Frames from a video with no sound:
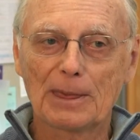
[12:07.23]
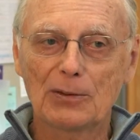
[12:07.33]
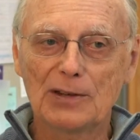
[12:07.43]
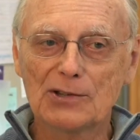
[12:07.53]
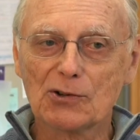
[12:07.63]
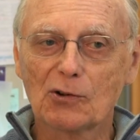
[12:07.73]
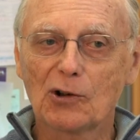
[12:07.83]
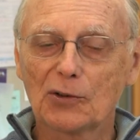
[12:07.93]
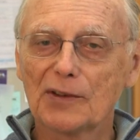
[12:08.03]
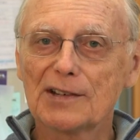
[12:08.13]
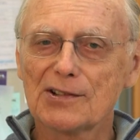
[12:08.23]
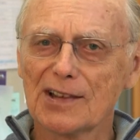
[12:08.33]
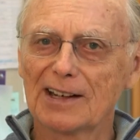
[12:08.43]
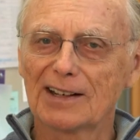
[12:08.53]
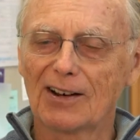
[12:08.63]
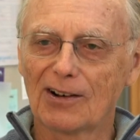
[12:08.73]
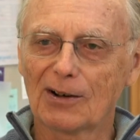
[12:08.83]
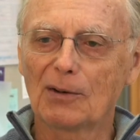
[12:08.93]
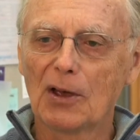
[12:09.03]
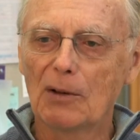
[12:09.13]
These are all things that
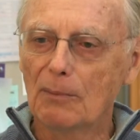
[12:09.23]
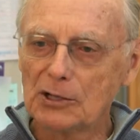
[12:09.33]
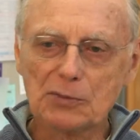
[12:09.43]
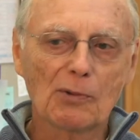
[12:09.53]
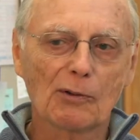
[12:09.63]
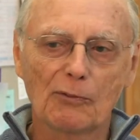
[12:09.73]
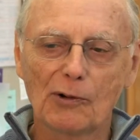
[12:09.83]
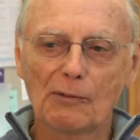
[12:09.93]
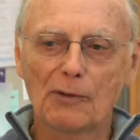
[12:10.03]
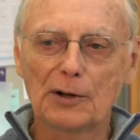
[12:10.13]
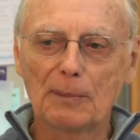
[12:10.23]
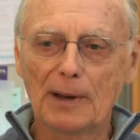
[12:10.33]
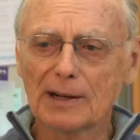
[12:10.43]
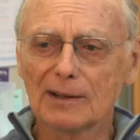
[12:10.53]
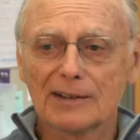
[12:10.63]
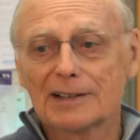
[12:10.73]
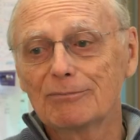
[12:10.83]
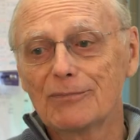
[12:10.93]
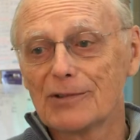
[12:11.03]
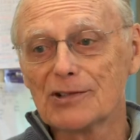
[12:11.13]
are much more fundamental
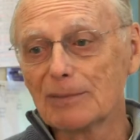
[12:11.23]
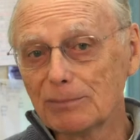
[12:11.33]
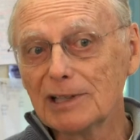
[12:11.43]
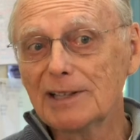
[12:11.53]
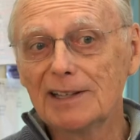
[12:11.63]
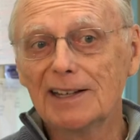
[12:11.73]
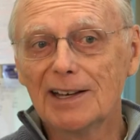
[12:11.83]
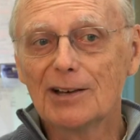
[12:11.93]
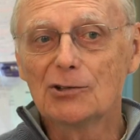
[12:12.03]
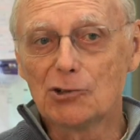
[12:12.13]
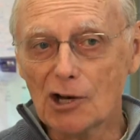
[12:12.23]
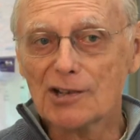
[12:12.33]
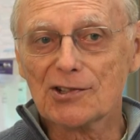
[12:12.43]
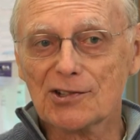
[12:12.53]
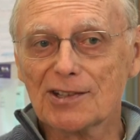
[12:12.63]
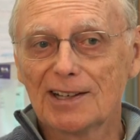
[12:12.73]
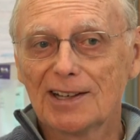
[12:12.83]
than simply just